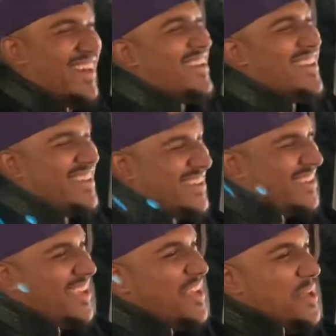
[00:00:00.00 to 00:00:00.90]
Oh,
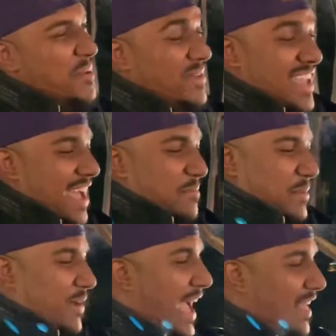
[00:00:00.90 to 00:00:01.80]
good. But yeah,
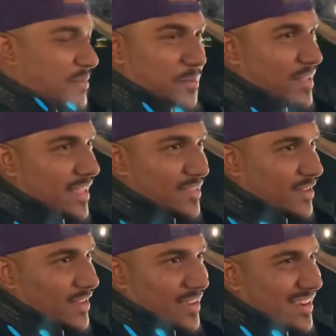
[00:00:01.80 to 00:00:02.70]
people ask me to play that
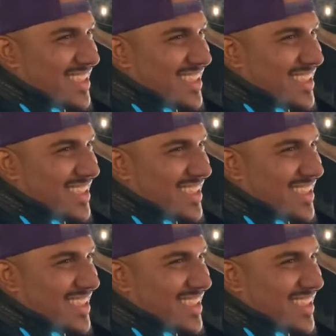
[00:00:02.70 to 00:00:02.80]
song.